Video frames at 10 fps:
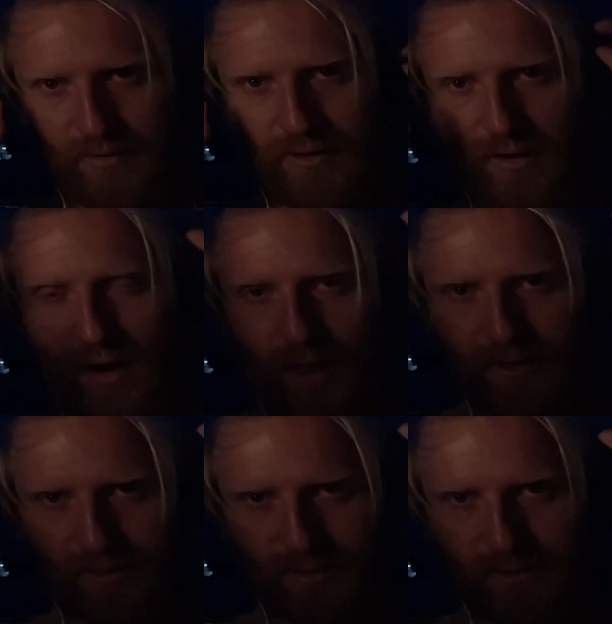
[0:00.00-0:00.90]
the
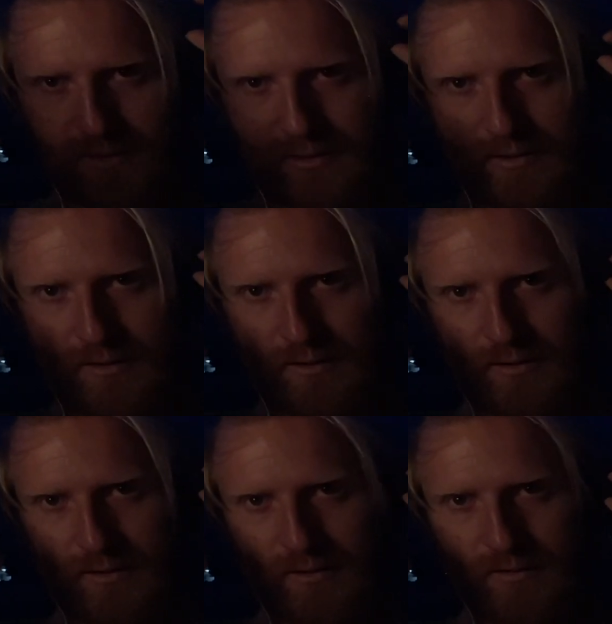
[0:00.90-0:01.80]
likes,
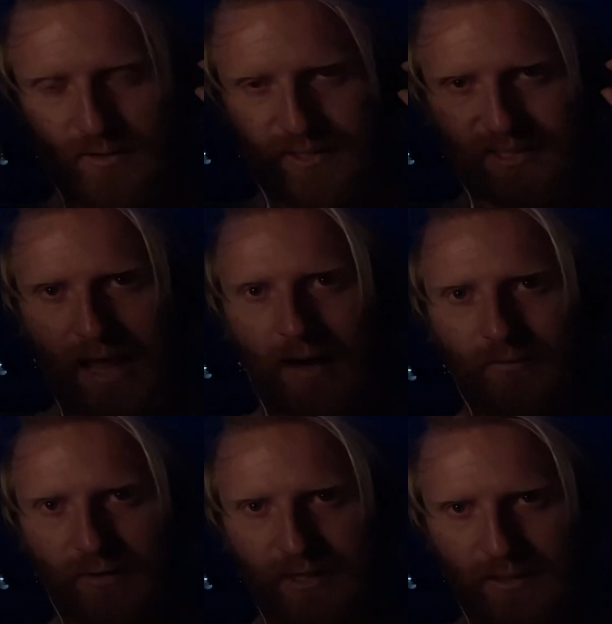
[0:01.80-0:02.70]
the
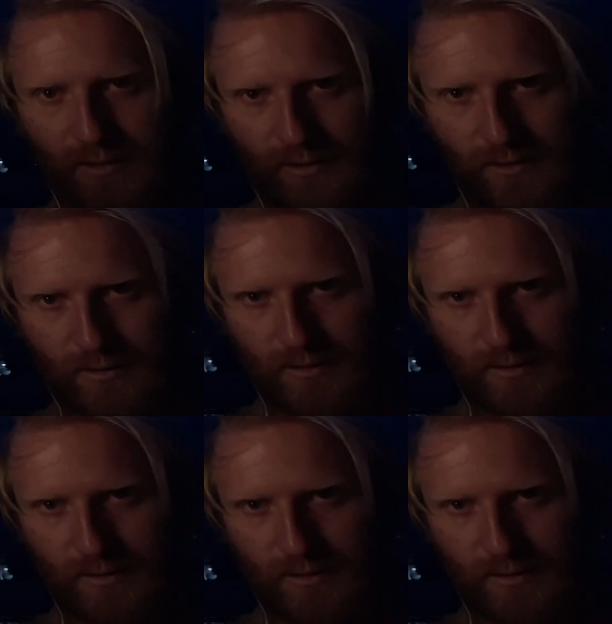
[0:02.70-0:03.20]
salaries,